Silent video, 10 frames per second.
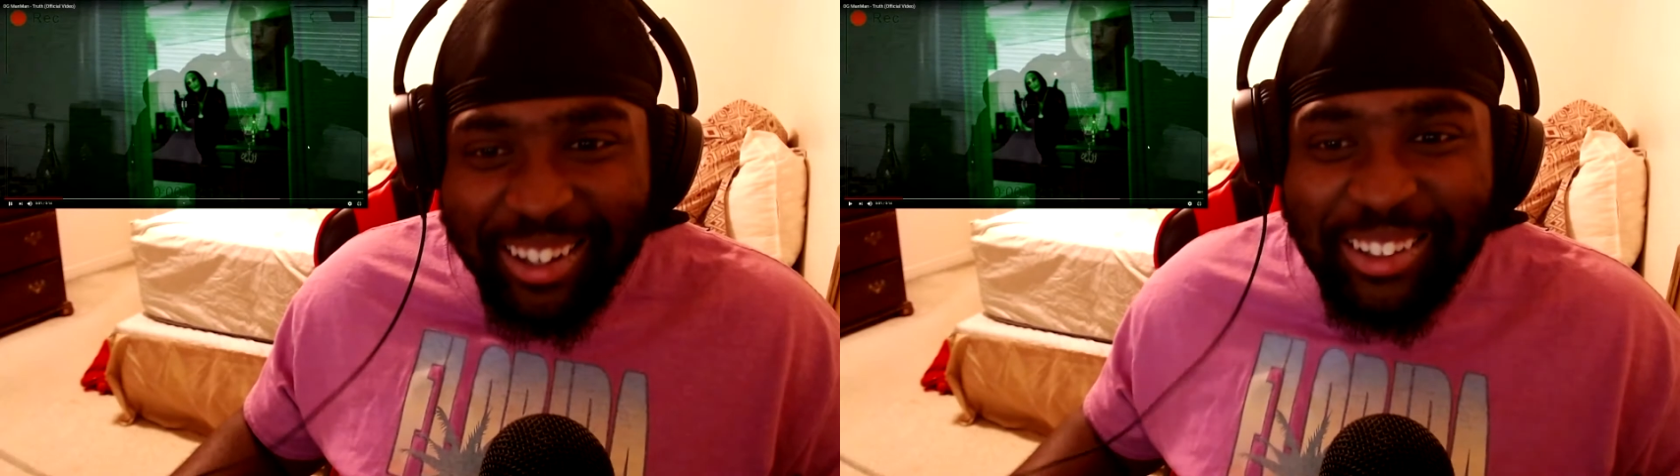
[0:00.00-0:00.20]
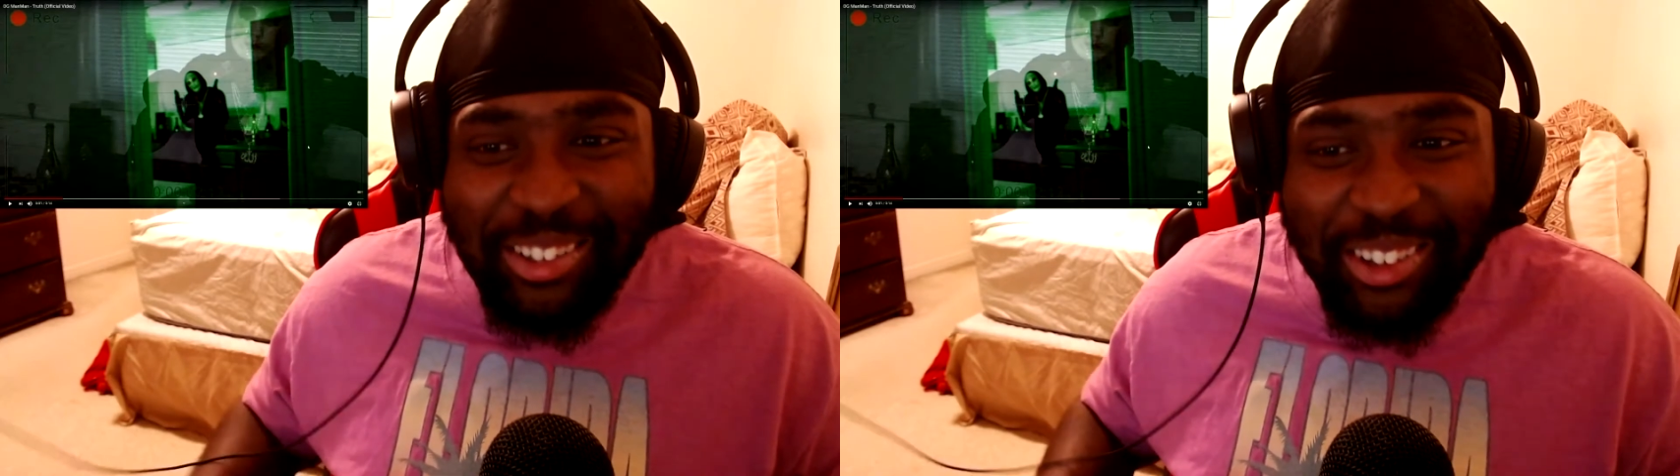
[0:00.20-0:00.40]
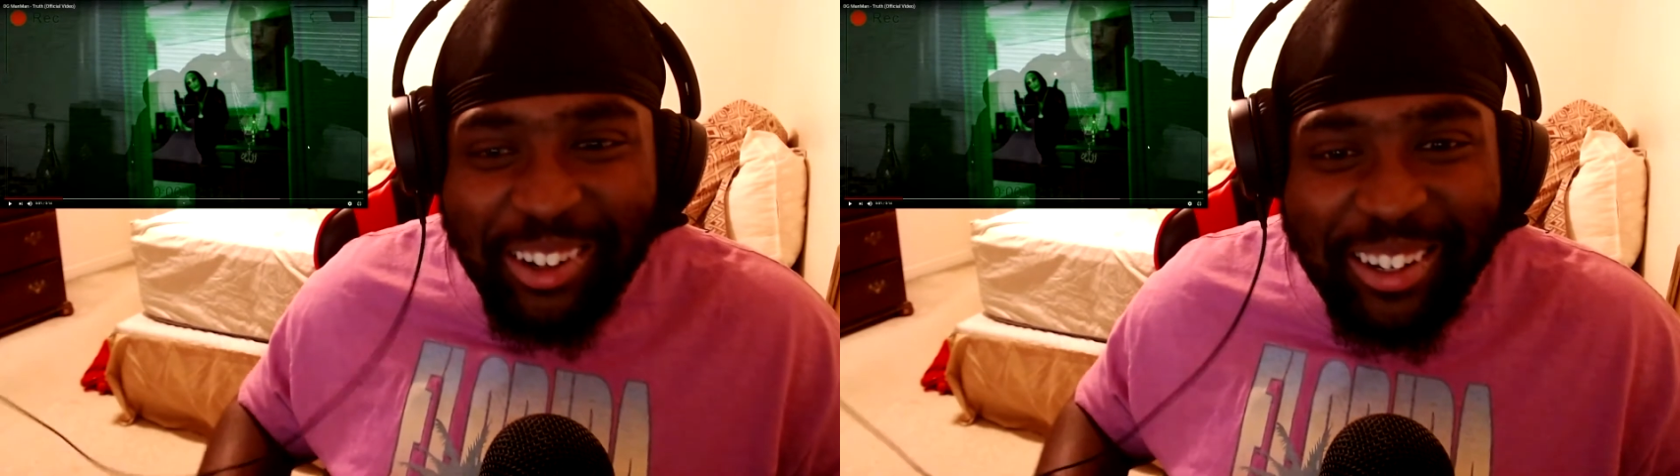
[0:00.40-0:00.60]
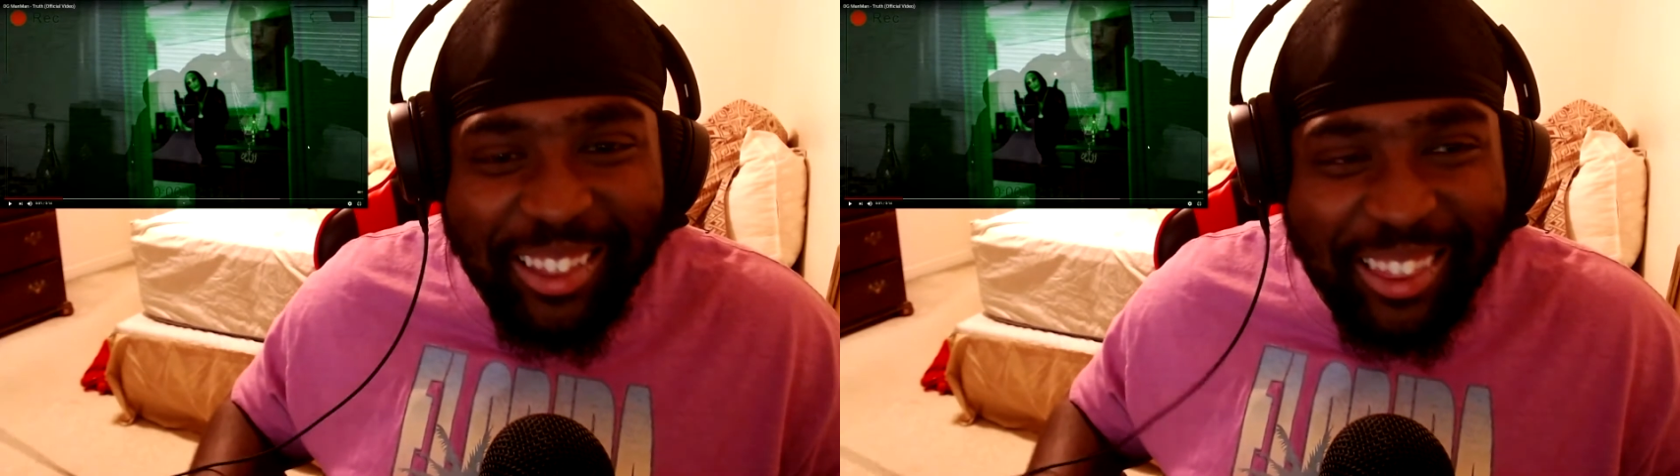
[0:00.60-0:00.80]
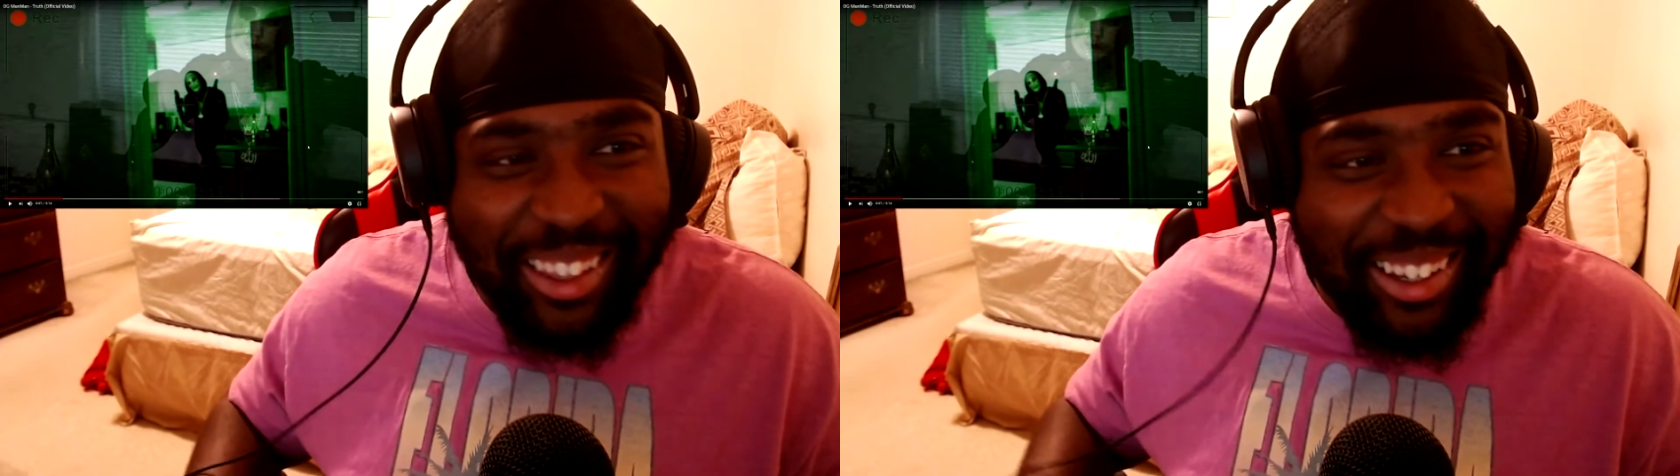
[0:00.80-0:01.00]
You took the
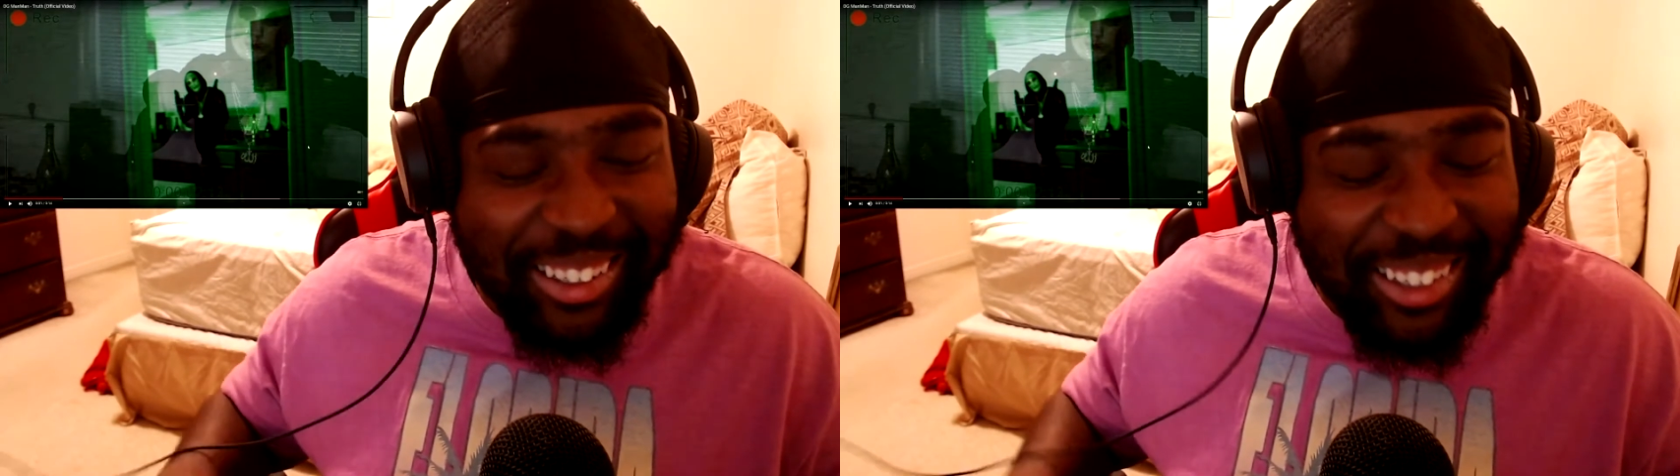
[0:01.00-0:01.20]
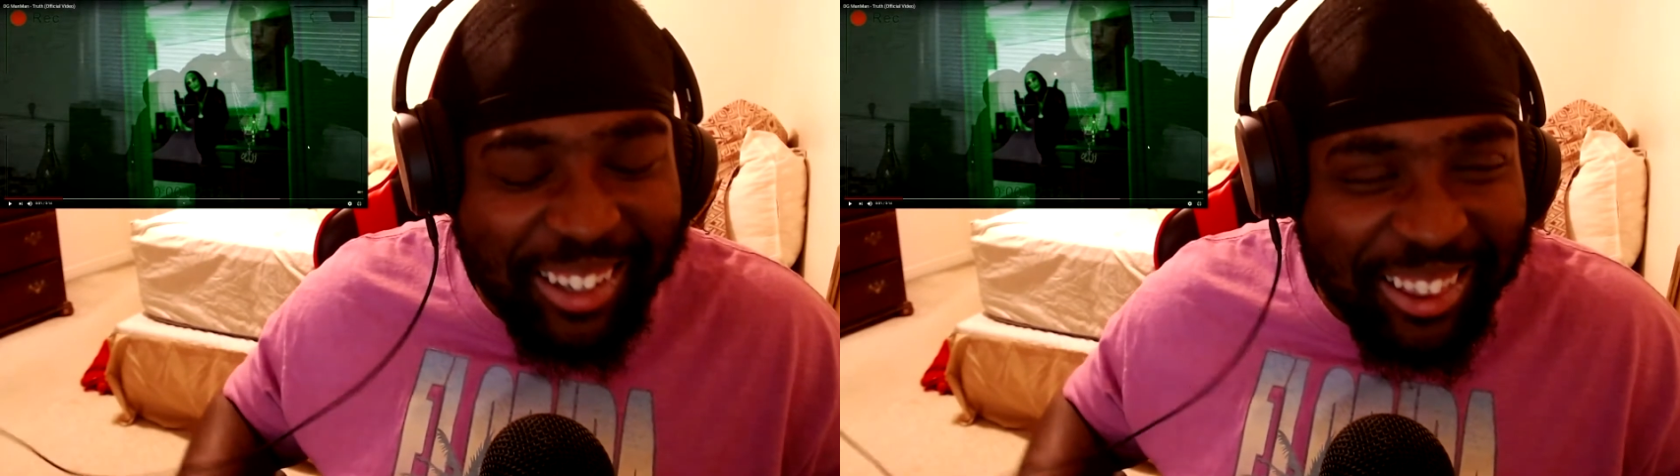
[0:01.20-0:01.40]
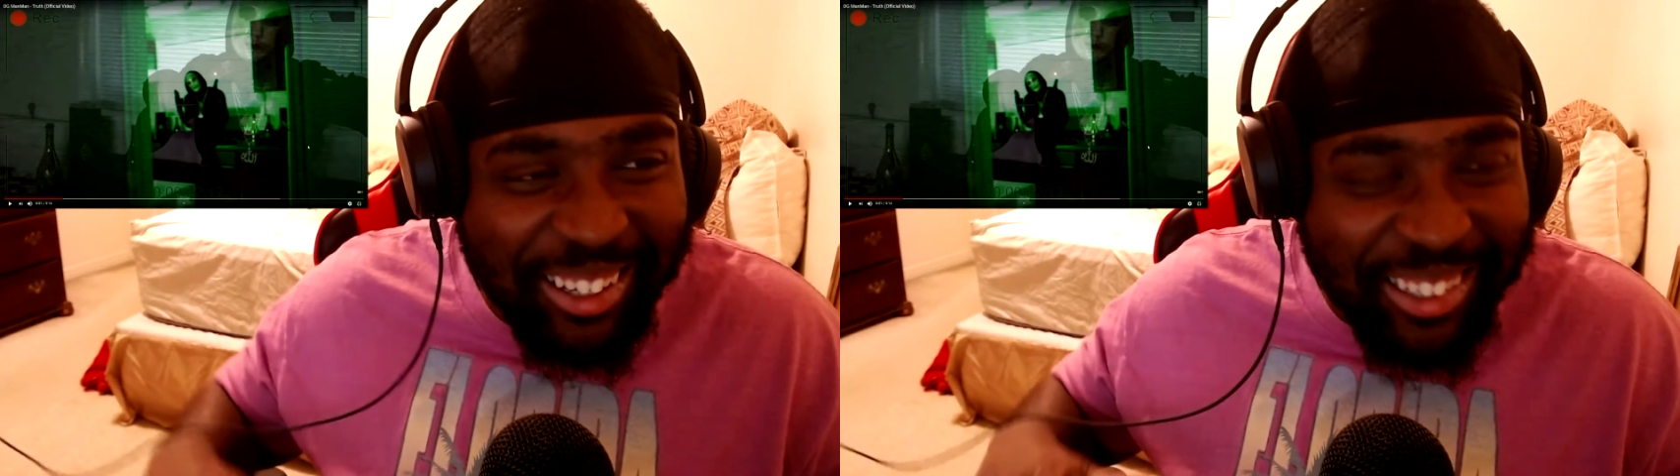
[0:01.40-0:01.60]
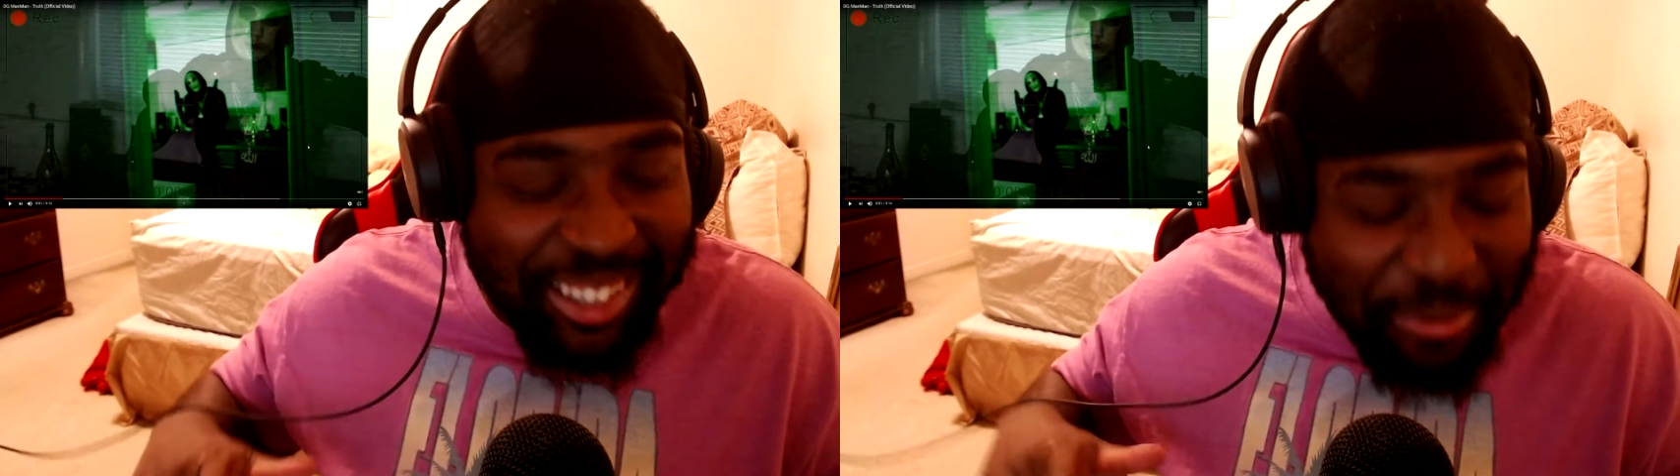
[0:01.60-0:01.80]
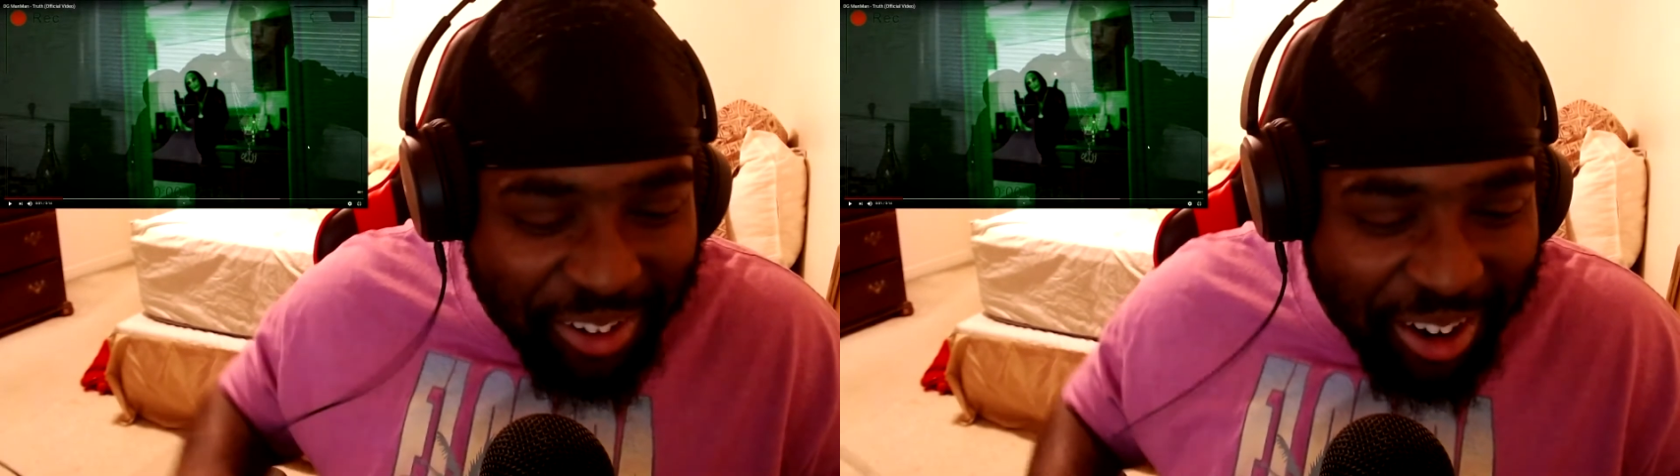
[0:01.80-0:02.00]
thing. These
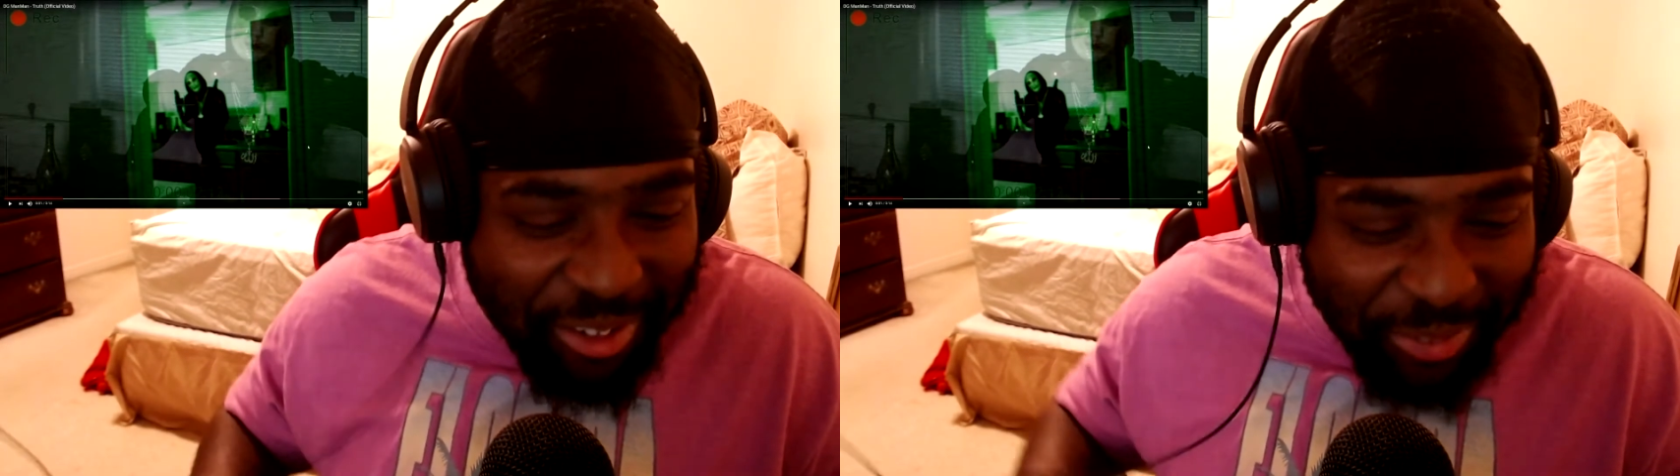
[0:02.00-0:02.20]
are props,